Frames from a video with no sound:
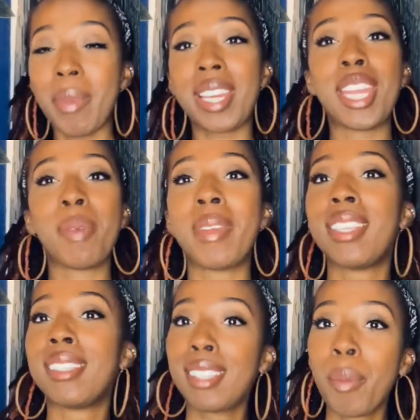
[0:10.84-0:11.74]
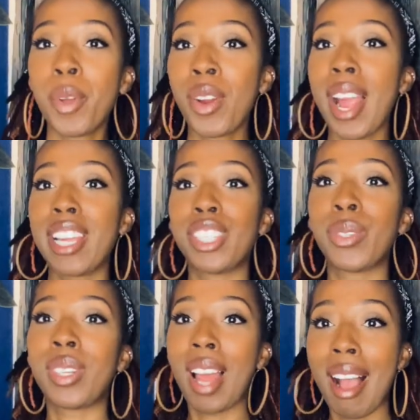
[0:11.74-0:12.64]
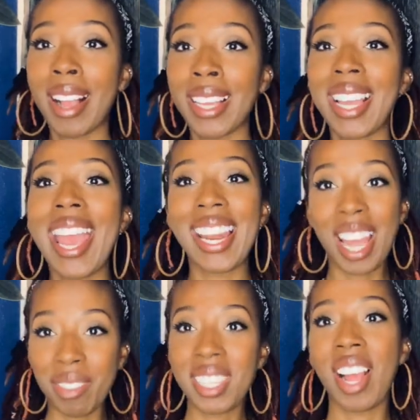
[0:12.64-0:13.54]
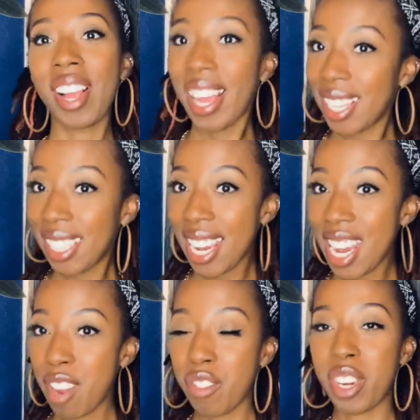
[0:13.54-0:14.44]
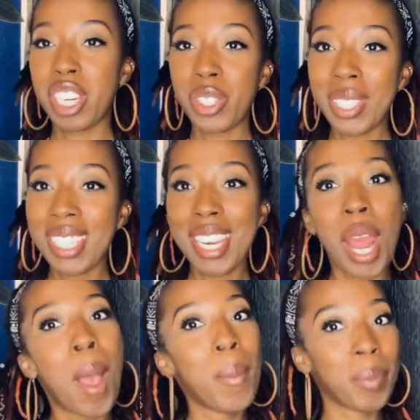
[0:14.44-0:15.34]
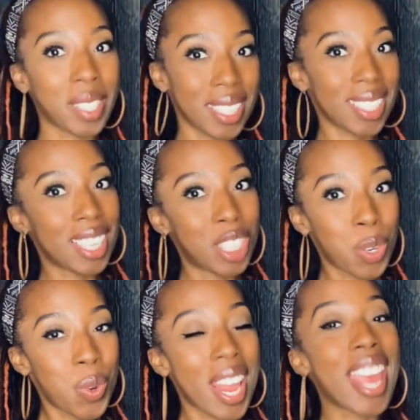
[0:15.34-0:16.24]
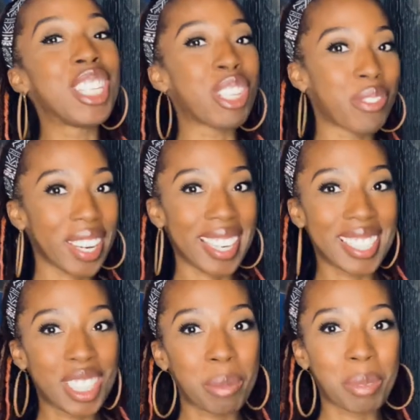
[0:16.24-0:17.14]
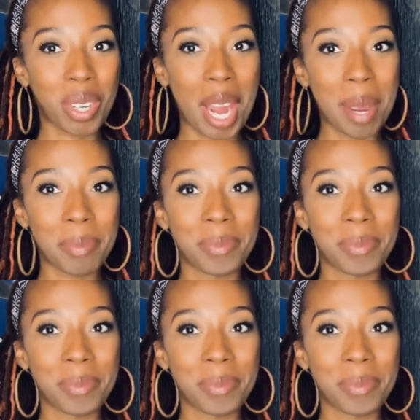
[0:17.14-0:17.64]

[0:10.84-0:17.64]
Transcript: My name is Summer. I do loc and lifestyle content. If you're interested, please stay tuned and don't forget to subscribe.